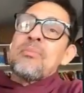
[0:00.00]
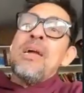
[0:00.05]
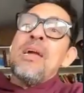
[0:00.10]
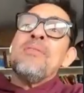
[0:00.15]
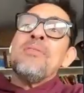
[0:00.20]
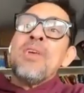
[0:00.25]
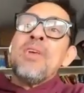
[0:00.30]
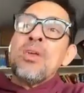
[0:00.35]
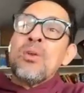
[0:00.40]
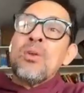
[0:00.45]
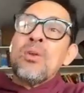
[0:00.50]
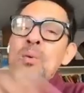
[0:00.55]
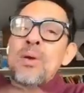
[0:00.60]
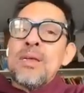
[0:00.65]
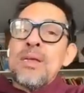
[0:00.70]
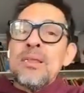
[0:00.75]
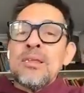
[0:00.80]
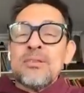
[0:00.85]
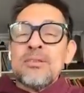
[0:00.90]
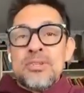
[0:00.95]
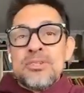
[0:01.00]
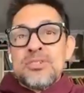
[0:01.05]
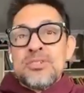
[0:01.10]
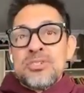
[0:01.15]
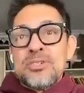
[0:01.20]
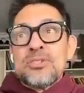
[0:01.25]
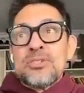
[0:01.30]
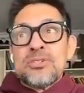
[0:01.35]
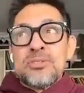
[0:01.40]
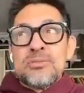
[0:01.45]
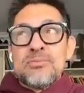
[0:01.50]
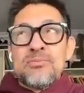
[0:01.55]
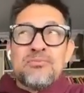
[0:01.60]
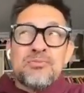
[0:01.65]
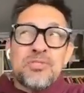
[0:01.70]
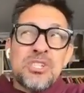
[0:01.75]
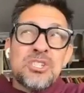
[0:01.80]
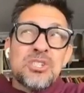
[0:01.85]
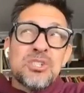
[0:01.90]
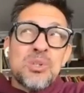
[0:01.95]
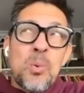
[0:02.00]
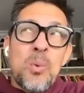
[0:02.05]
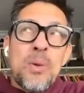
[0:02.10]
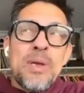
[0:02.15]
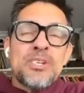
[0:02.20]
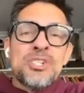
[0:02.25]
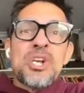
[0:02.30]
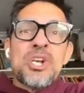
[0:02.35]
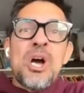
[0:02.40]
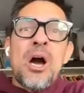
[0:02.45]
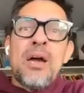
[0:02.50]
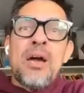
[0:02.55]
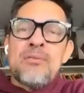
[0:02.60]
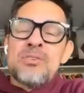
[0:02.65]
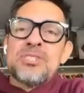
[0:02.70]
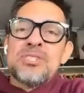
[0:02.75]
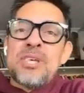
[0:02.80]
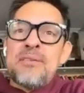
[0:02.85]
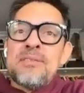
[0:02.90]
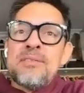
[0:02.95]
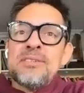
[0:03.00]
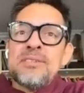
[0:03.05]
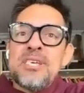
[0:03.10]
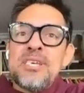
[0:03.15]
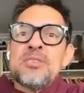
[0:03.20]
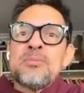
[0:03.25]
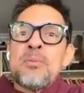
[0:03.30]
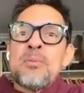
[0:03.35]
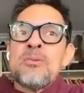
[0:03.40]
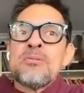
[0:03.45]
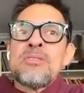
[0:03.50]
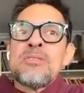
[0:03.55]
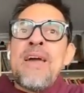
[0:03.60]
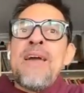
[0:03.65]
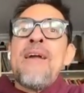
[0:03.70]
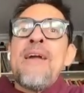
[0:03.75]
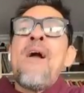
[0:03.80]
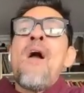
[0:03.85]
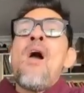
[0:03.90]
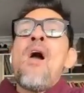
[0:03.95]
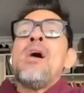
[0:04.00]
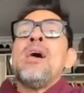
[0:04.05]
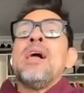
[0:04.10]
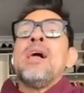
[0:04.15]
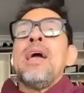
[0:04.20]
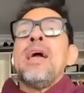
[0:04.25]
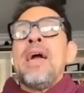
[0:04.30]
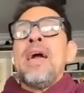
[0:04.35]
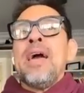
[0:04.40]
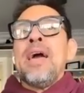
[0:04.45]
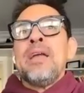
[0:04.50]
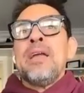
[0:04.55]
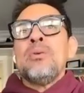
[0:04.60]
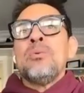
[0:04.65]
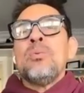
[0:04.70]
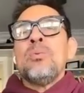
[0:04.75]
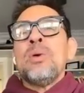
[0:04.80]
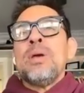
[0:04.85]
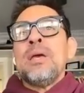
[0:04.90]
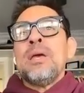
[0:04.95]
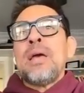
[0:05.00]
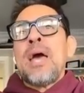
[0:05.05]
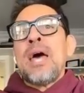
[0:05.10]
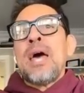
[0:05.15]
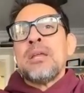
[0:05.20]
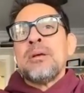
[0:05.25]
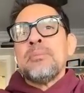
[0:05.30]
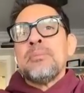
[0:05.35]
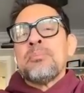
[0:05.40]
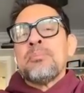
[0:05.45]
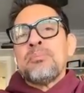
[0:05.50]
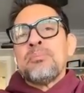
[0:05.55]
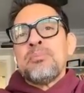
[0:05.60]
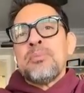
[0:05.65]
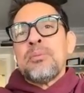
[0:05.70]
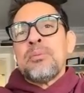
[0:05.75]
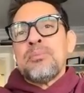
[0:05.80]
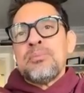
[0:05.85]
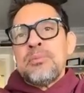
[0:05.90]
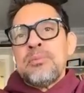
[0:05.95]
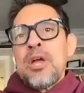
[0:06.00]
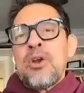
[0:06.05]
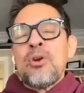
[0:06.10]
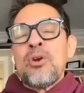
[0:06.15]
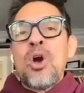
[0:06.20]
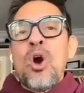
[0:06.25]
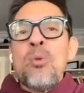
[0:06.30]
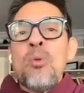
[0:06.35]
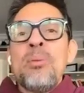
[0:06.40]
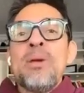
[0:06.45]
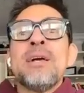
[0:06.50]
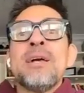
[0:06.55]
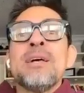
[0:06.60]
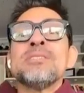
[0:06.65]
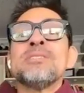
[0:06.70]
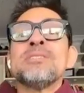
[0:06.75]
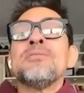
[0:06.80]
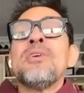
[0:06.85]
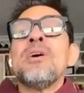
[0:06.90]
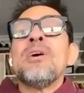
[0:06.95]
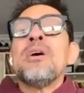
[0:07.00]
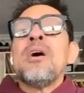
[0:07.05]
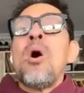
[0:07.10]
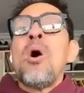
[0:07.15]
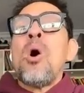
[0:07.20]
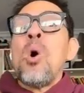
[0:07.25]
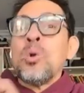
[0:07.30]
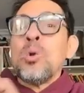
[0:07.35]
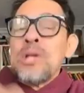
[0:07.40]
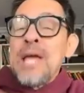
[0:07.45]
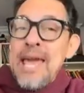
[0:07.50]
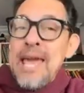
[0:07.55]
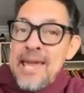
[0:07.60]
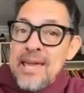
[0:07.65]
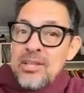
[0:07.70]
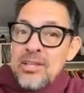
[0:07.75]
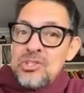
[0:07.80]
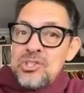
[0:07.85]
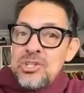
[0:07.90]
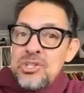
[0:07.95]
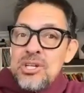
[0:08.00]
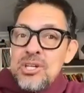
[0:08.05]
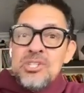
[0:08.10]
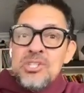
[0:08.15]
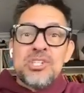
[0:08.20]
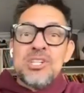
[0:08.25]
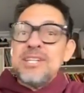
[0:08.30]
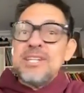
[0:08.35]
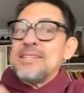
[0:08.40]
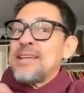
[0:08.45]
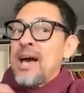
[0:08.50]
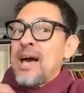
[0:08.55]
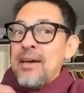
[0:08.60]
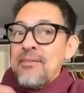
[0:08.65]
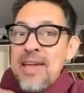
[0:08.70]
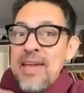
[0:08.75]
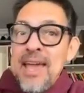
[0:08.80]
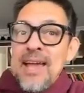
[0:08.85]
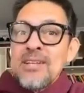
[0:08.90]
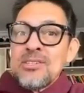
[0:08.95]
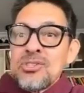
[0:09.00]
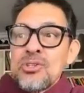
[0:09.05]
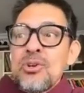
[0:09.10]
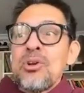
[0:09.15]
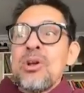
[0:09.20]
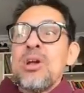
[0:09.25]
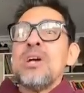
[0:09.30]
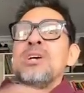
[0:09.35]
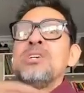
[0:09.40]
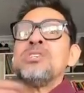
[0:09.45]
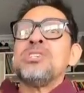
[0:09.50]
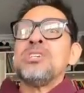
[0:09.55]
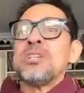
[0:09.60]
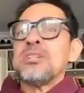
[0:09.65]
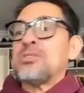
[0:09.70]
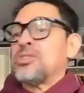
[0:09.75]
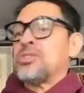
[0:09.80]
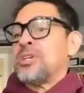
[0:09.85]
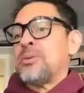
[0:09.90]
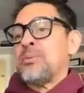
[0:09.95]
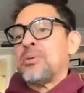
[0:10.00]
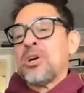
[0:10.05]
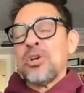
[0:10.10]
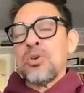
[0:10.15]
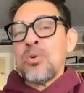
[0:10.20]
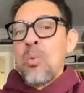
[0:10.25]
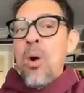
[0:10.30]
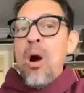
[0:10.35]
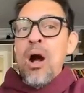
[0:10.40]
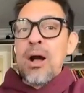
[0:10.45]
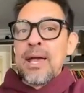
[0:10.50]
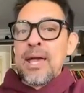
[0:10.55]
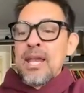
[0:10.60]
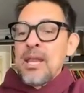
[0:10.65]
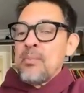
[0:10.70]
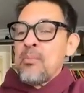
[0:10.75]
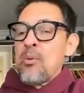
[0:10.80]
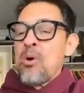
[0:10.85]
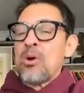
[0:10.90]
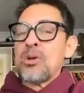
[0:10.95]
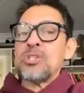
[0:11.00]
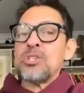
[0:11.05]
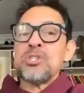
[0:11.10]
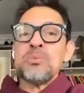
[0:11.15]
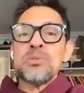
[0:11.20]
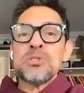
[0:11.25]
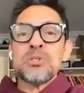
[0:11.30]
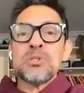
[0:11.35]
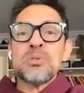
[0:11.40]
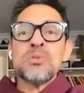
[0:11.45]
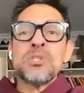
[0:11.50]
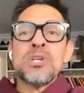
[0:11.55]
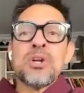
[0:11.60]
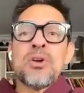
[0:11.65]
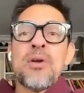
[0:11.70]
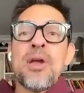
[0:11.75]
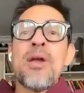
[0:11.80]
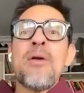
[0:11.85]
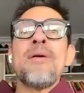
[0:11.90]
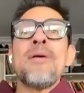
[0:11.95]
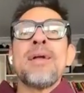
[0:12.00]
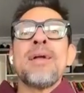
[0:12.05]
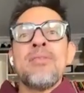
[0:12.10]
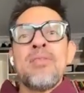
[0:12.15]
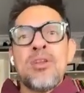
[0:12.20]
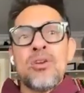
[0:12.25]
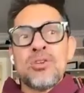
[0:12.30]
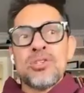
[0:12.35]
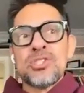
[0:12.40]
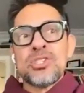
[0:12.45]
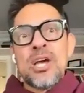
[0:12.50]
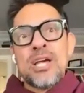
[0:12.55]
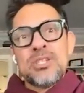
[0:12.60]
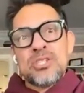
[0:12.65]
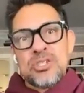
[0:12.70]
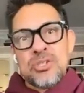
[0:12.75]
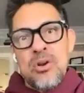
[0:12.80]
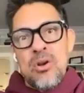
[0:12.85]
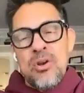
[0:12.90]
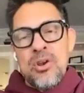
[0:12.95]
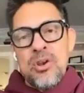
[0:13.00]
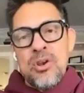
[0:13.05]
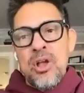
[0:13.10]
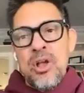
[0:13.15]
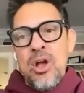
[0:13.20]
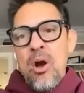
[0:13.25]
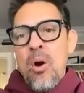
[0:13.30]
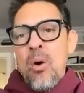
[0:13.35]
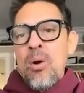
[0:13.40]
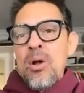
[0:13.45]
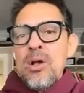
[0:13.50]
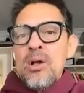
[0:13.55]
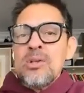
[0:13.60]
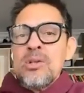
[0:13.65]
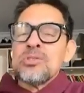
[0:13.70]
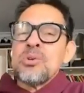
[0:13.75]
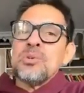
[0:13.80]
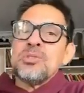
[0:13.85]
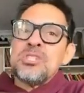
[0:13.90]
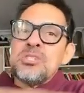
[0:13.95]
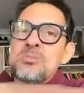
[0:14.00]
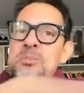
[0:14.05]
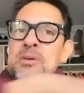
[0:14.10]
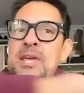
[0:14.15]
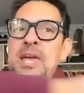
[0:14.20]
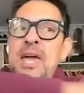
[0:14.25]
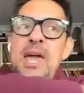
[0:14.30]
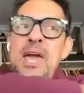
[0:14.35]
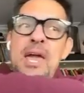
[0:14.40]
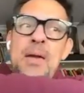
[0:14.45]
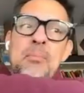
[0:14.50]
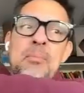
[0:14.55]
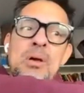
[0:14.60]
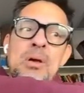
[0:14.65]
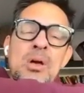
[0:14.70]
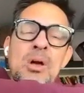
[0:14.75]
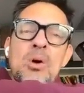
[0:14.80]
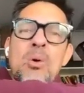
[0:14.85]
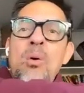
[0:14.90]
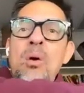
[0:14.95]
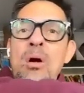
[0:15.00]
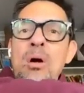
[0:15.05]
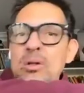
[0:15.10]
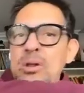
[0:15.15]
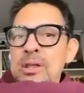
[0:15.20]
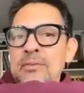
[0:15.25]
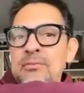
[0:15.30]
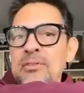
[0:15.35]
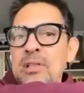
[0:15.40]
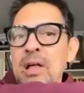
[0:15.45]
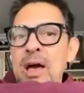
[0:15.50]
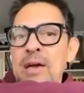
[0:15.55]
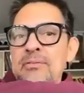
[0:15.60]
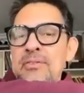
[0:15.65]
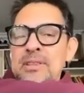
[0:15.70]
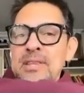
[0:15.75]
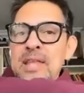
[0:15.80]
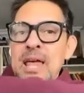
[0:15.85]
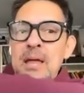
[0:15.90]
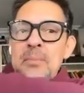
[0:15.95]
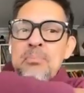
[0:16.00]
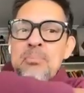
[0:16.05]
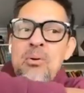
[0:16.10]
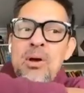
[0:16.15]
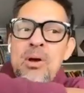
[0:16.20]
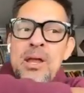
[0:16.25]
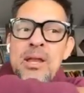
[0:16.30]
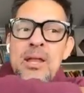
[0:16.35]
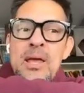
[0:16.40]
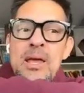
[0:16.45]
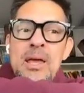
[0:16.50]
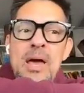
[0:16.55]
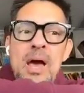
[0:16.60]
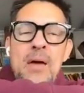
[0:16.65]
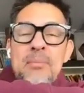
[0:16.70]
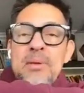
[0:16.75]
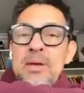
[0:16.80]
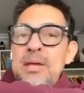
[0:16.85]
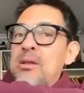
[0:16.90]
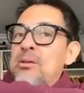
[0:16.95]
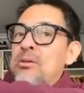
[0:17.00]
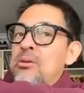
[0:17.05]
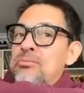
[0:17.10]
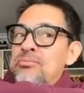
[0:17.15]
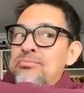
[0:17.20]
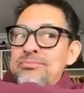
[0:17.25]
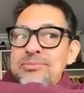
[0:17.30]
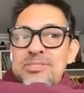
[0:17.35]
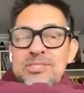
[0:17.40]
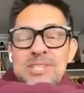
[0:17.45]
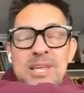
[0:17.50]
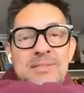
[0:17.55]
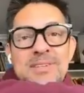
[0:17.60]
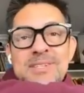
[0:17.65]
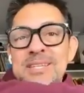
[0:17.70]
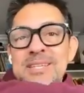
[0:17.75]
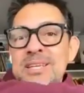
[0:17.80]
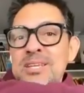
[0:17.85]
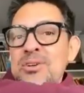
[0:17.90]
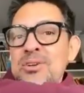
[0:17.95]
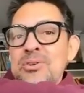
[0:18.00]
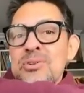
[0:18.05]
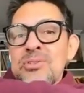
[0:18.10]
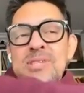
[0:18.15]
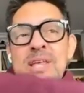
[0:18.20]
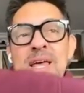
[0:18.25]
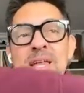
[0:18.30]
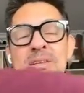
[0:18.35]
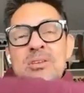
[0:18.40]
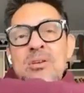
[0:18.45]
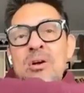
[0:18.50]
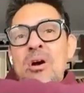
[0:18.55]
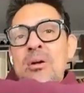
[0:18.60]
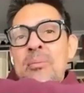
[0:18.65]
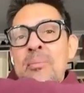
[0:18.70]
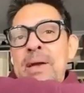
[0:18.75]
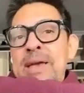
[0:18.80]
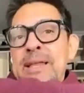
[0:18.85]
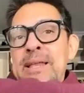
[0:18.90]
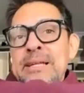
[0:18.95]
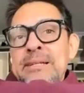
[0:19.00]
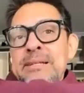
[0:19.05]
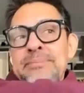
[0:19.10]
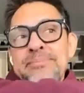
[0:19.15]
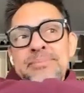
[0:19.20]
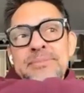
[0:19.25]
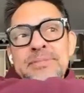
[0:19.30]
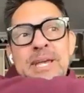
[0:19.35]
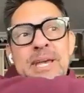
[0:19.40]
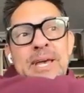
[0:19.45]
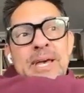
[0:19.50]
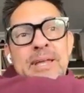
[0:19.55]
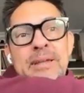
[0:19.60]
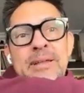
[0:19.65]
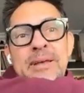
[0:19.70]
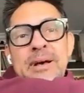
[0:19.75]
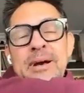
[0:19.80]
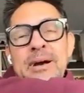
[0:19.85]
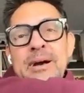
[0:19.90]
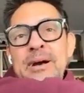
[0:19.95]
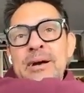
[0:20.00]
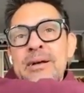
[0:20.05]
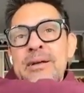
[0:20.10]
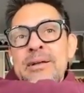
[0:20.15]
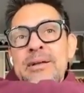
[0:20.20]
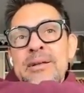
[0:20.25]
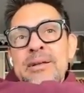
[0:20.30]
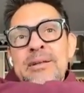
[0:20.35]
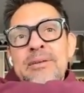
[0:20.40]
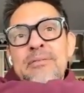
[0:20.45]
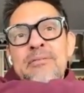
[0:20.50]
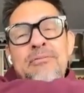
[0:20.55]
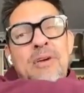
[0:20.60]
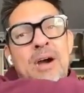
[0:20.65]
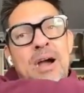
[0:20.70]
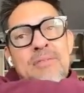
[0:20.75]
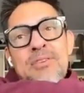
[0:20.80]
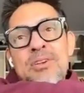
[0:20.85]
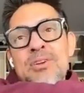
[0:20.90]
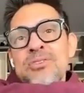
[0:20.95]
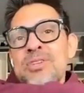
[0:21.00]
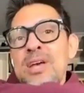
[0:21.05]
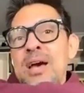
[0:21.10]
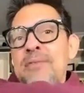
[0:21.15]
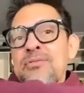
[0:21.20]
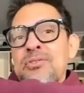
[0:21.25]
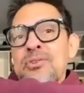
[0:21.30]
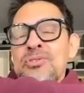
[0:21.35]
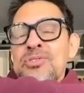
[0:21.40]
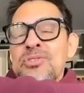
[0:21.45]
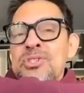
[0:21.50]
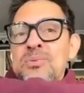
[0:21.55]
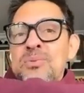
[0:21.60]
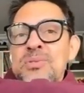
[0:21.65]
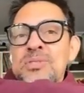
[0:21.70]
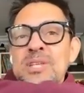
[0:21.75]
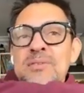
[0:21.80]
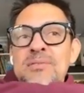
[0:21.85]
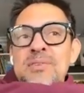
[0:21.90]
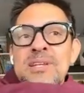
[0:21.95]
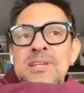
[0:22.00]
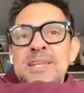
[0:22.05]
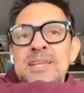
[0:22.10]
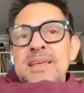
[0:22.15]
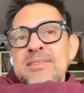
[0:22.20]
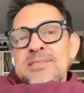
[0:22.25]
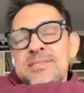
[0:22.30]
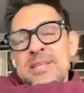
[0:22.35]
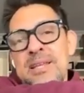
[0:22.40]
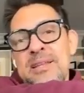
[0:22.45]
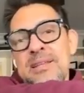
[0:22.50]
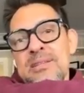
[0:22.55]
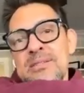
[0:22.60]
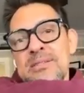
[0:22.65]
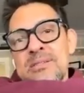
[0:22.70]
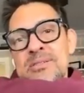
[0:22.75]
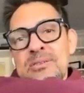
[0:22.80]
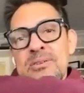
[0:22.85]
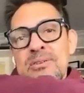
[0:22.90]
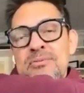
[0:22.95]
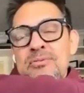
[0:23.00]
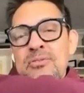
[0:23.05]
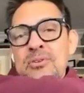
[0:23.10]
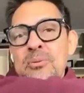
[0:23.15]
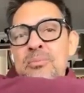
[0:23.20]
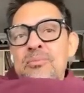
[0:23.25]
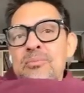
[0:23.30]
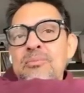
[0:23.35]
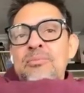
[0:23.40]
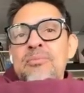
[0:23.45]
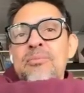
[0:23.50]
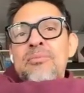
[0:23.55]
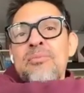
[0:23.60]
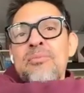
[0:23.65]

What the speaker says: And then we just a week shy of her 17th birthday, and we had to let her go because of old age. She didn't die of cancer. She couldn't walk anymore. She was losing her hearing, and then her sight started to go. So it just became quality of life at that point. I mean, 17 years that dog made it, and 5 years after she was given a death sentence for